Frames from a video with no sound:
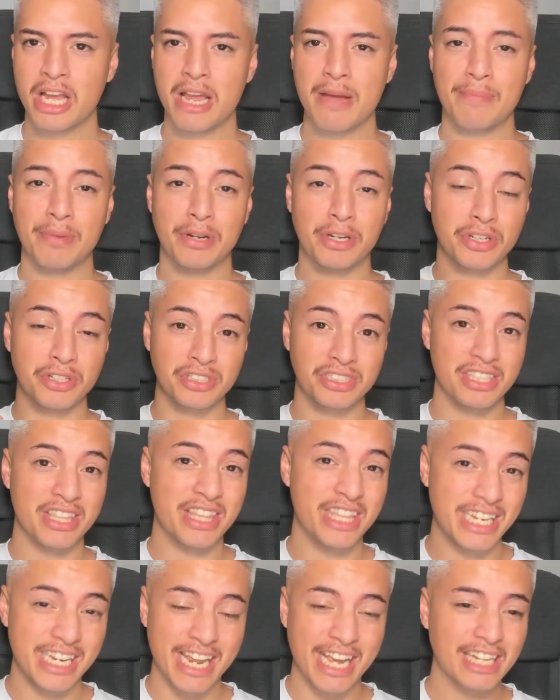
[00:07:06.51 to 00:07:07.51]
Because the
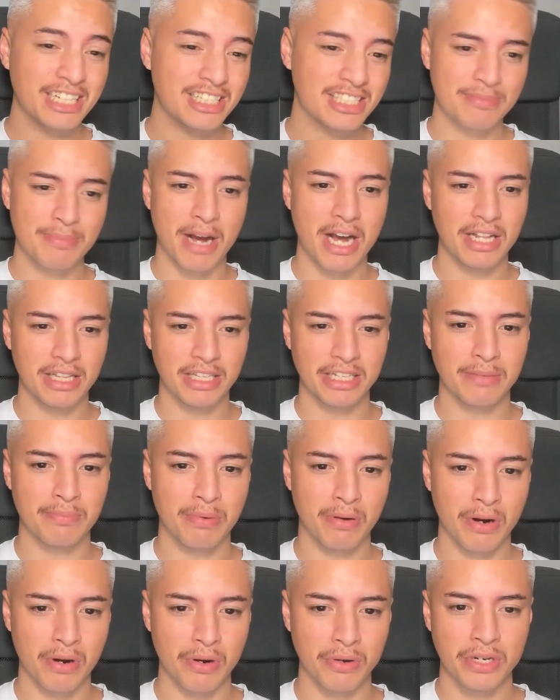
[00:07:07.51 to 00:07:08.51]
next Smart Lead
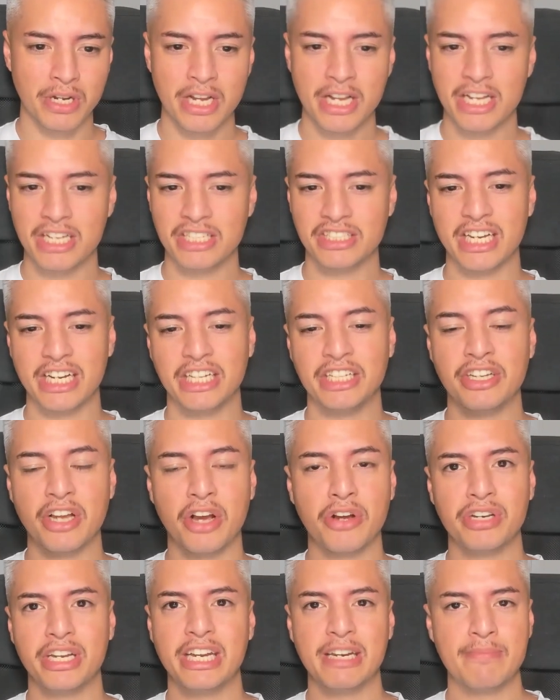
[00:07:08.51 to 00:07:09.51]
pro is that you
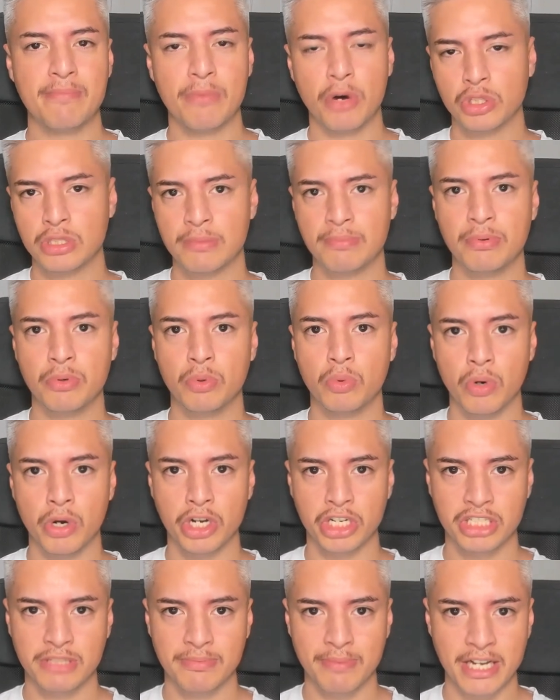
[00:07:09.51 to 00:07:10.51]
don't need multiple
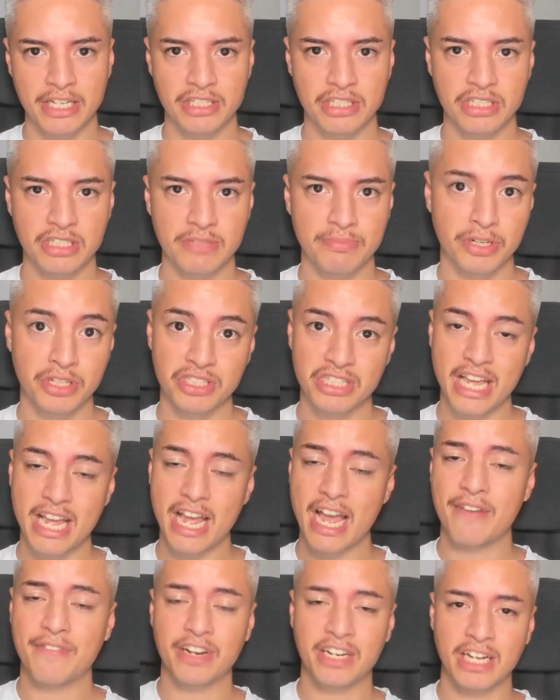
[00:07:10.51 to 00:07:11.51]
workspaces because they
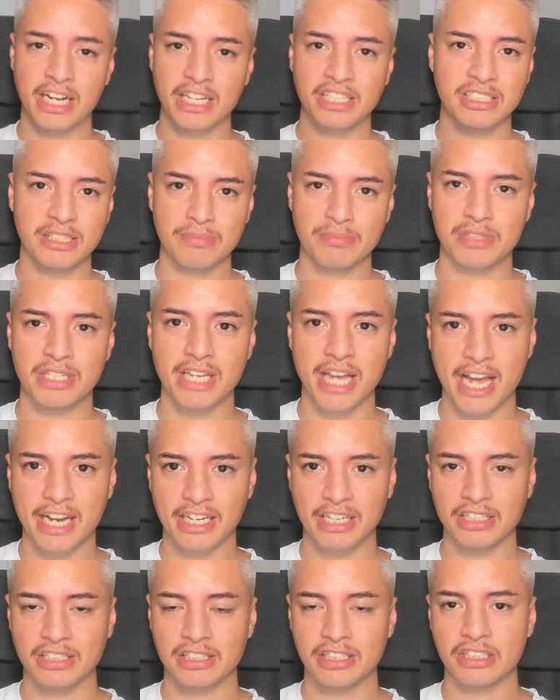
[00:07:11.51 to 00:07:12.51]
have a custom
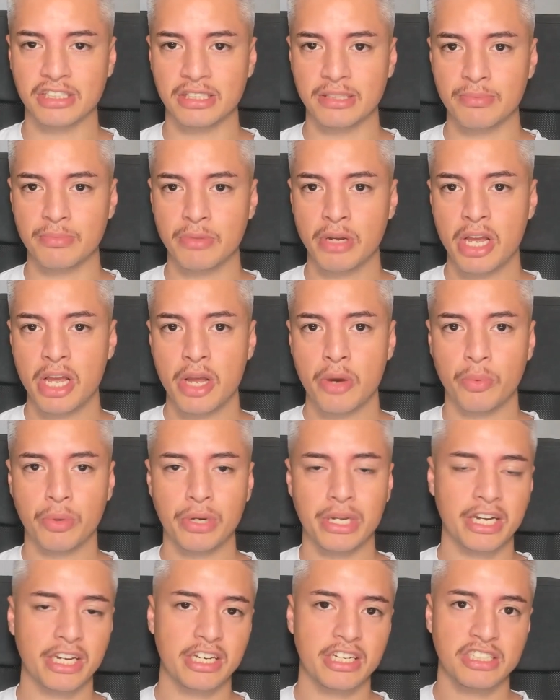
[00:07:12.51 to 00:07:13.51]
tagging system where
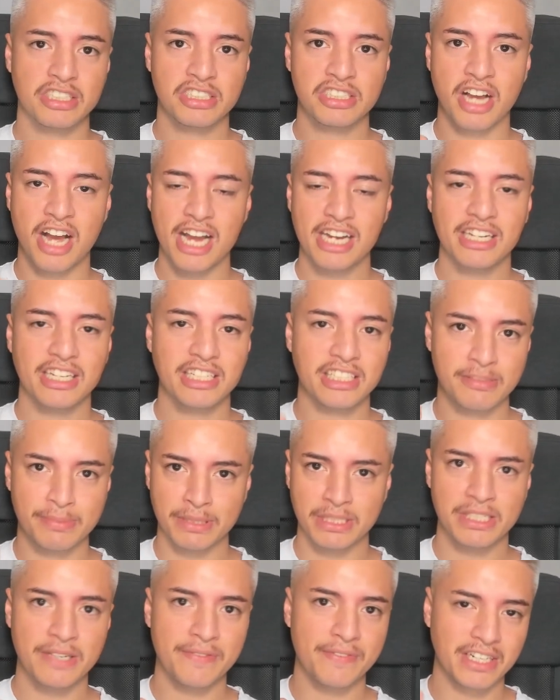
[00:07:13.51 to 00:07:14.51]
you can assign a
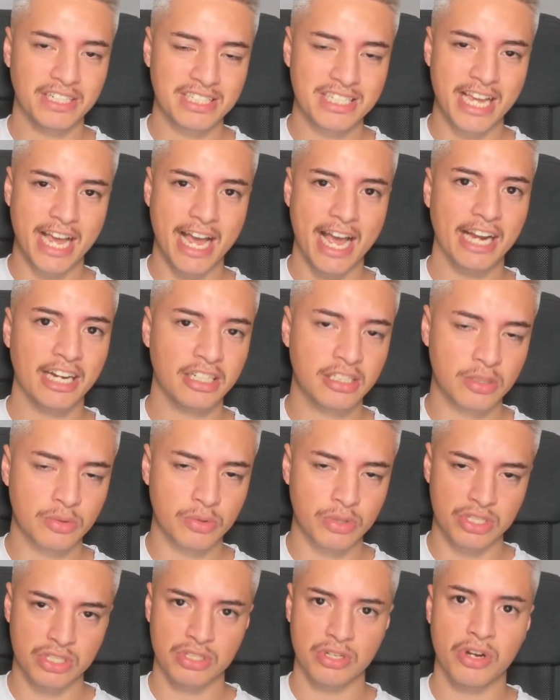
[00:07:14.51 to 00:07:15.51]
specific tag to a
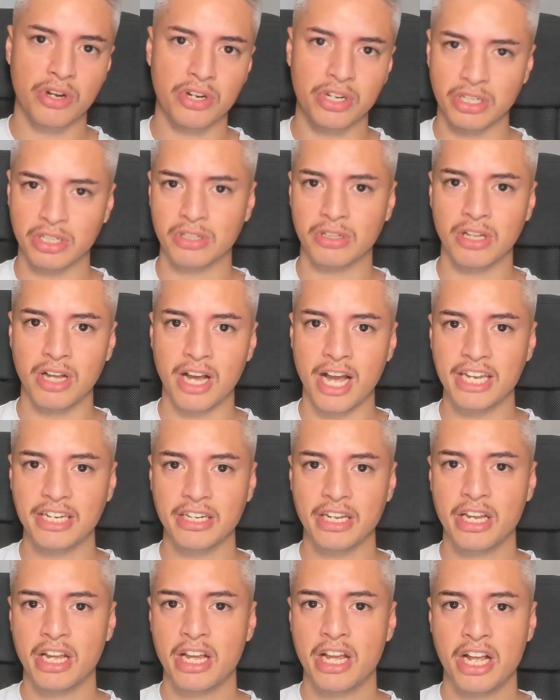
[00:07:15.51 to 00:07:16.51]
certain client
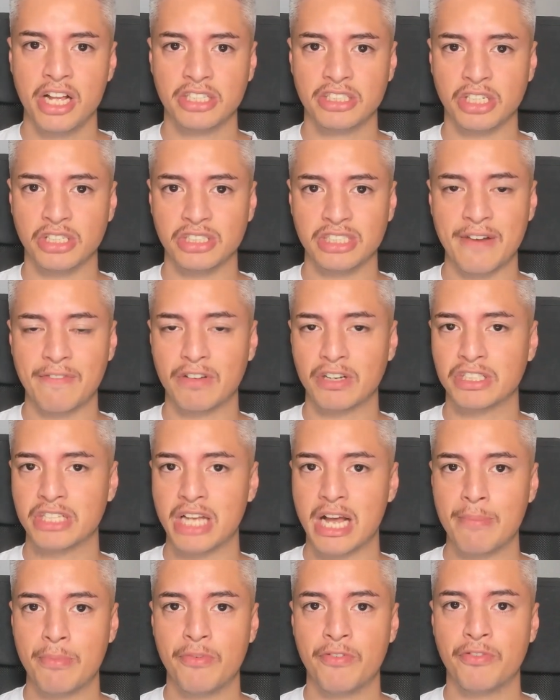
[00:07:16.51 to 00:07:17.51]
so say for
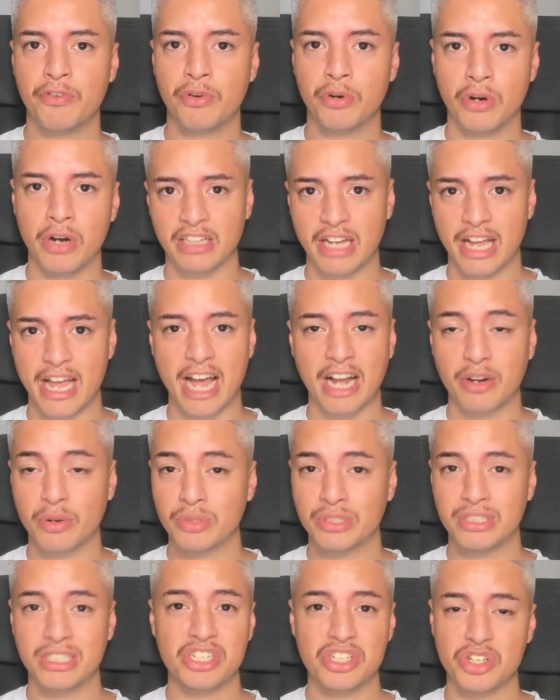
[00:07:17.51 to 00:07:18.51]
example, for
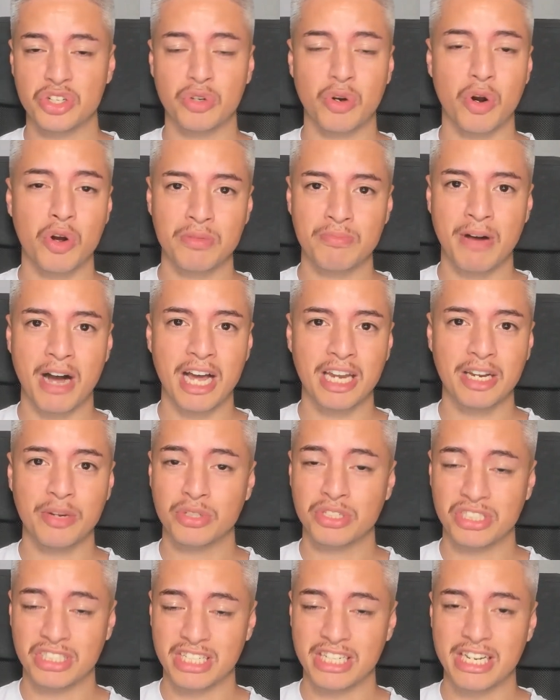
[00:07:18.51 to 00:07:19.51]
acquisition growth partner, which
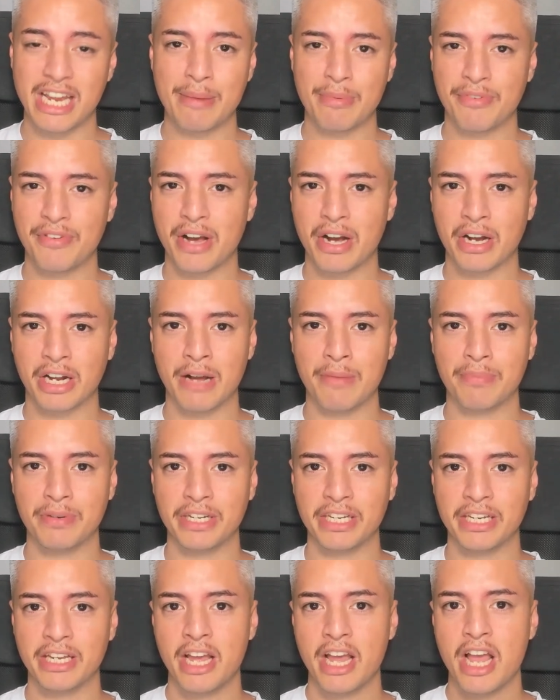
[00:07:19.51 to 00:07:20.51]
is the name of our
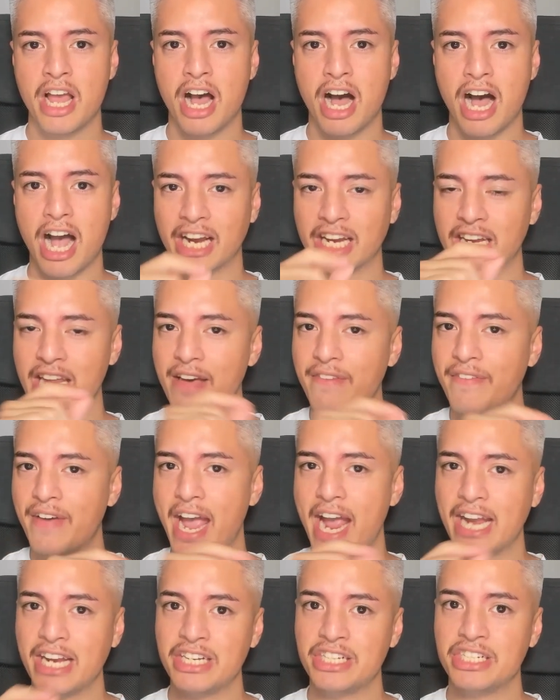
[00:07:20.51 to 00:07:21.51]
company, I can have
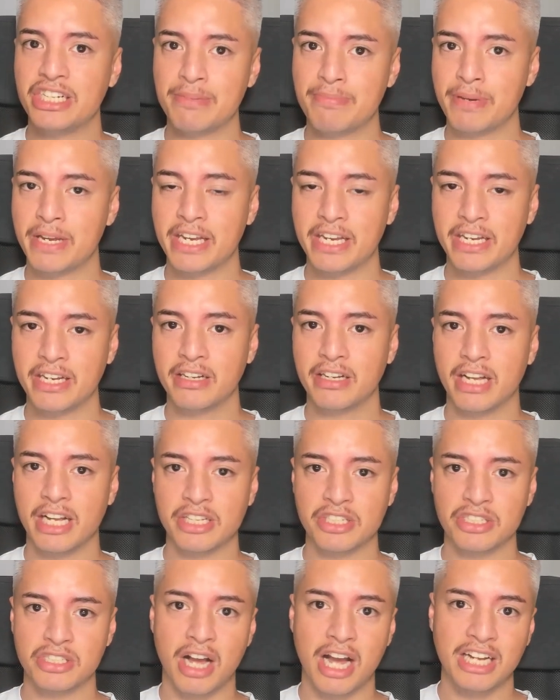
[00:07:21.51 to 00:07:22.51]
AGP
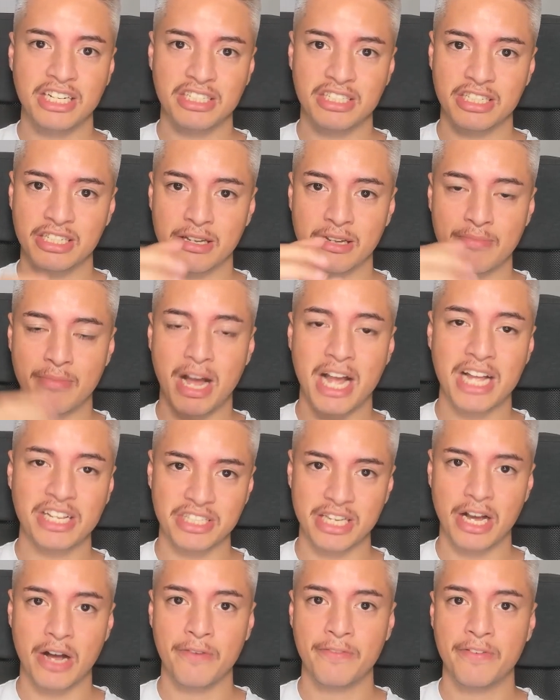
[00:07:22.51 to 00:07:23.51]
assigned to
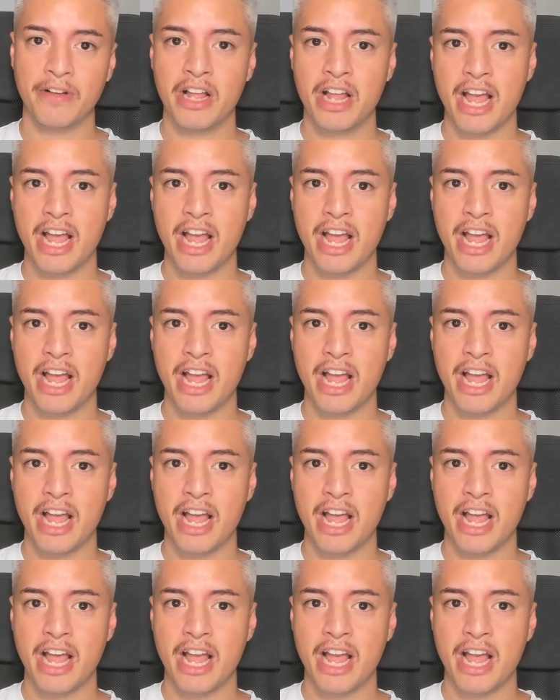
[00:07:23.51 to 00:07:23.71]
myself.